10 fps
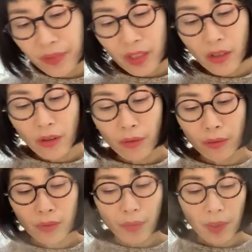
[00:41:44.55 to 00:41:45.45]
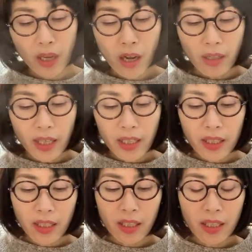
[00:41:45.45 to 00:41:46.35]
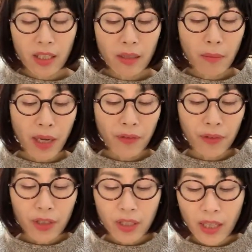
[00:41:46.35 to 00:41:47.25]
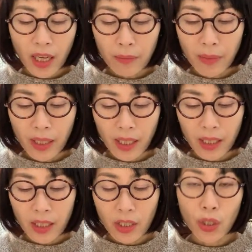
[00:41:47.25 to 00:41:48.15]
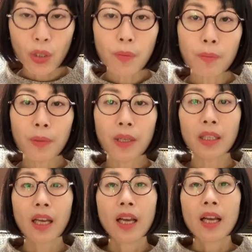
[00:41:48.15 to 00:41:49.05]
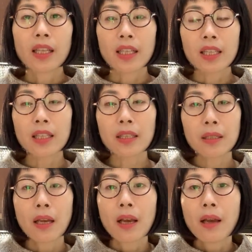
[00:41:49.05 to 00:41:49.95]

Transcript: So to be honest, this isn't my first time making this soup, but this is